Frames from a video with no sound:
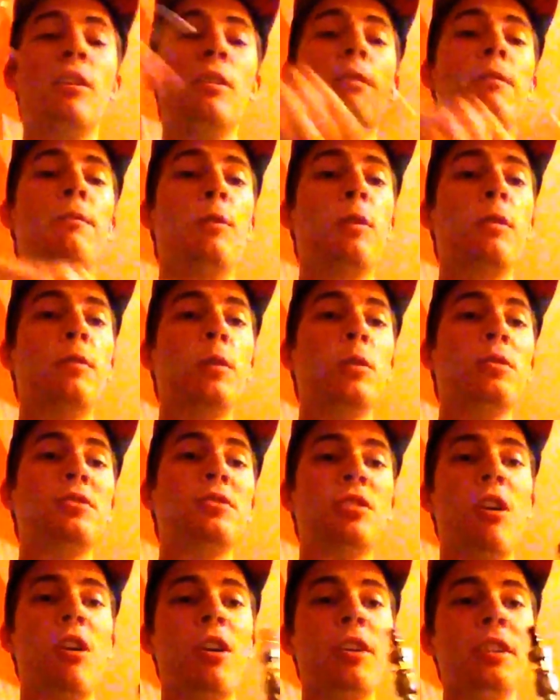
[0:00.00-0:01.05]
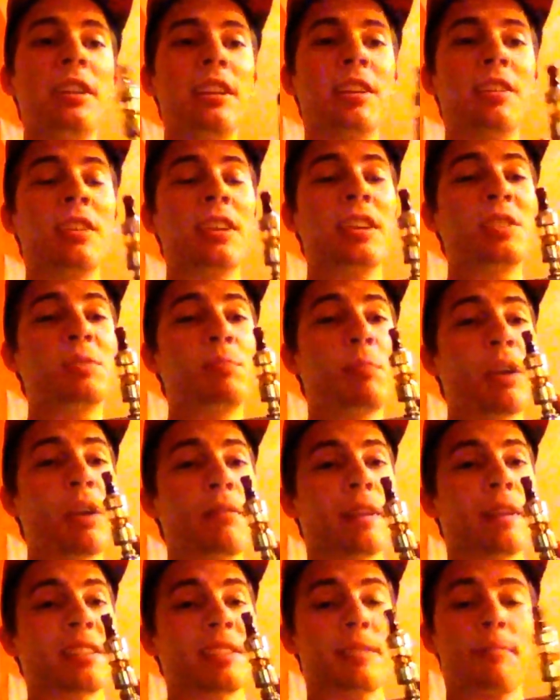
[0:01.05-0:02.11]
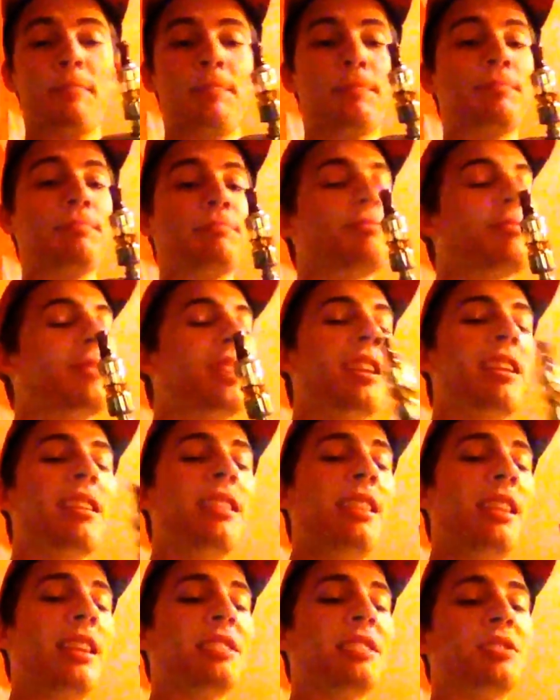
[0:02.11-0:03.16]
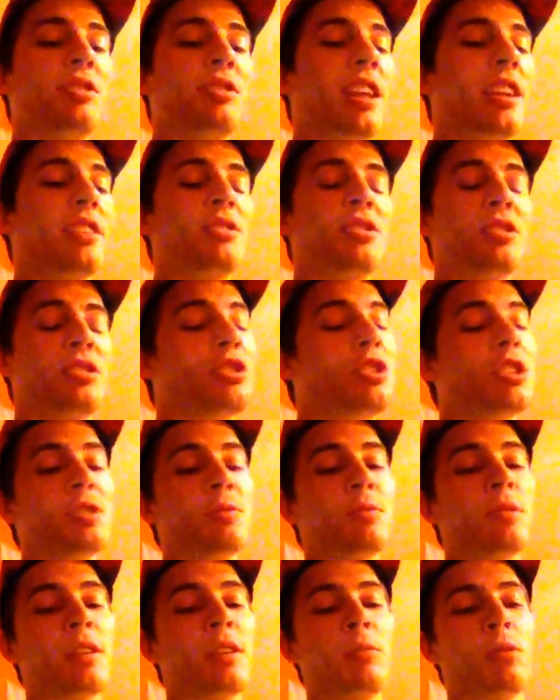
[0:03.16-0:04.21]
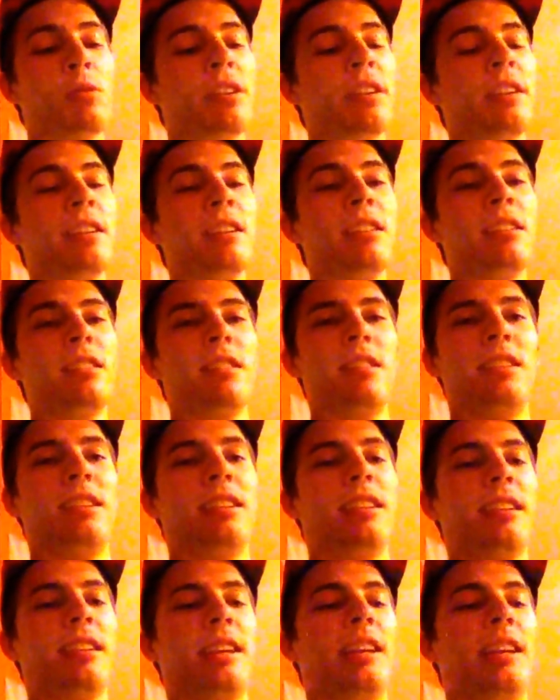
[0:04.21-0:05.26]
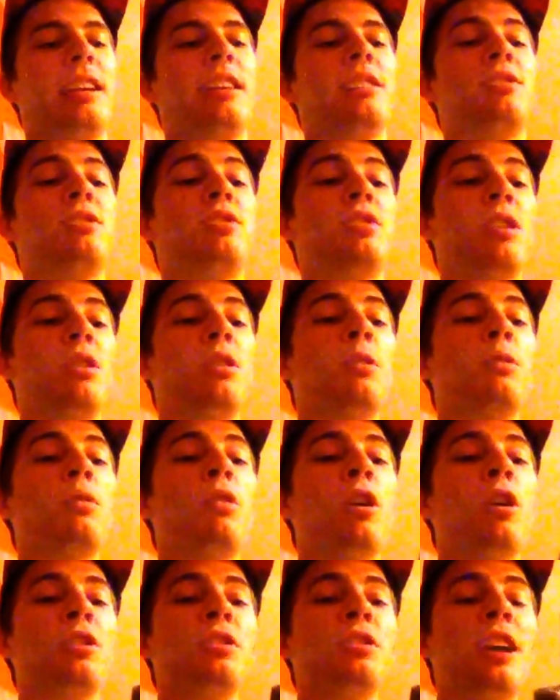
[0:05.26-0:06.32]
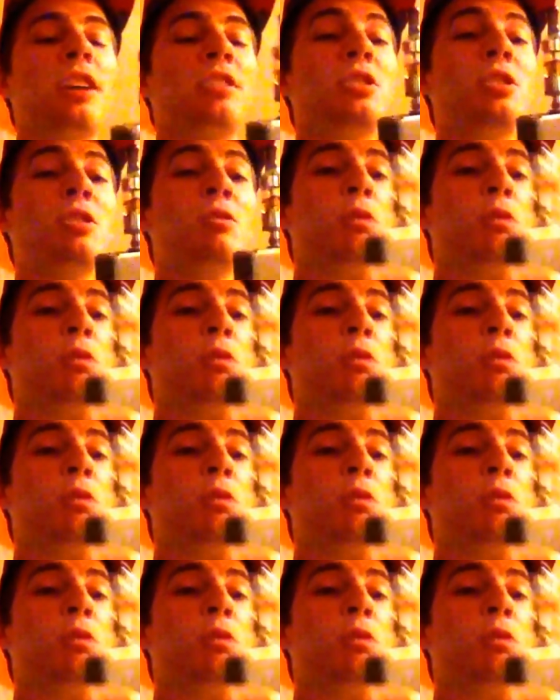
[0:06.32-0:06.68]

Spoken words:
4 volts on here is perfect. That is just what I want. So at 2